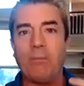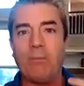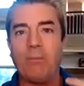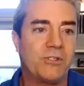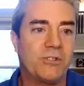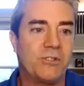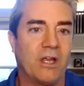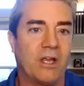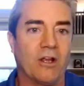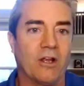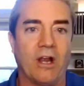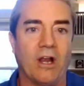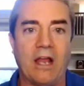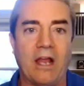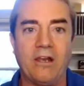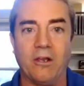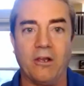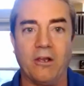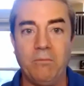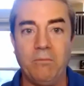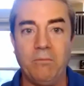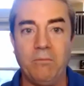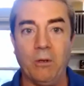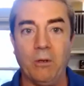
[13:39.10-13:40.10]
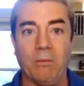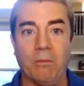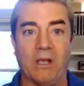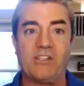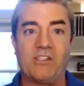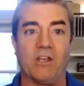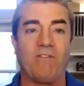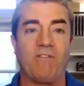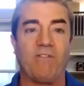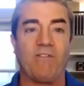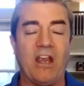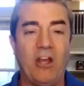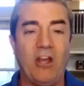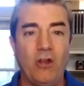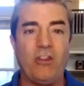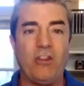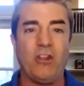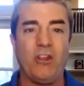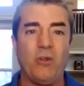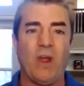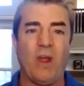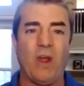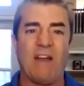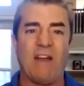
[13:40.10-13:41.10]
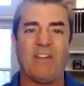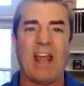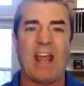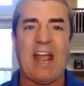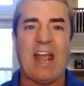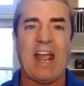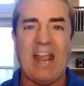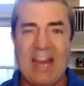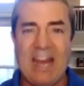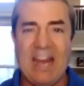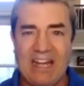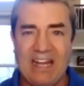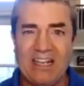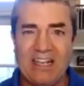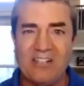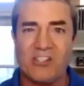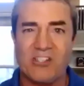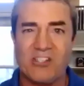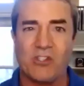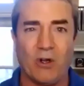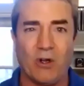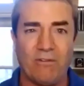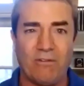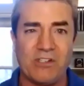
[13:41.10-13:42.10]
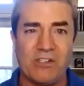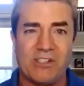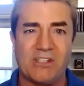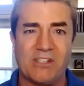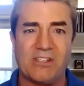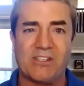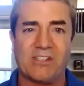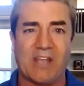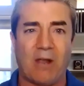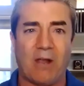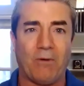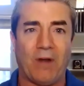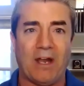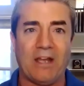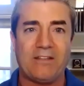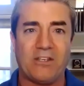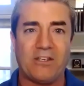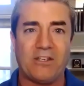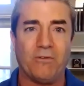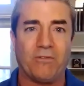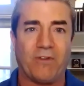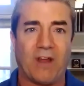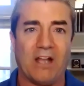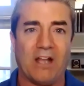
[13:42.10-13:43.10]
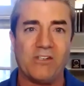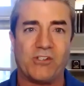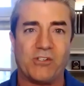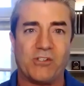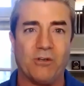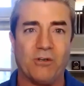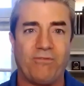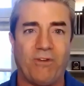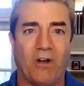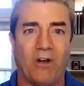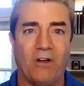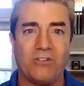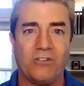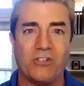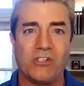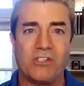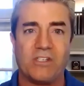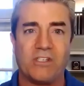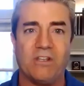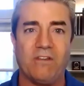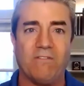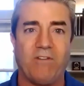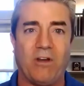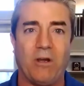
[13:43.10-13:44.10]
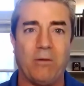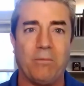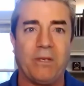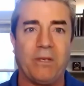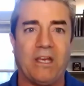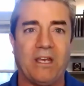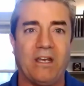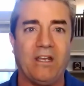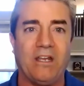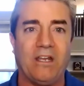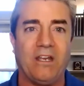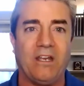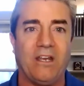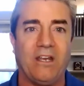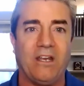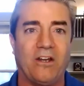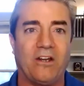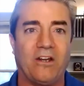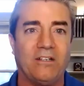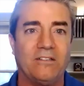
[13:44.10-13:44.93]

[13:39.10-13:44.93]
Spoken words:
hang on. I had to mute myself. I hear that you have 80 services. Is that right, that you've gotten so far just in the very beginning here?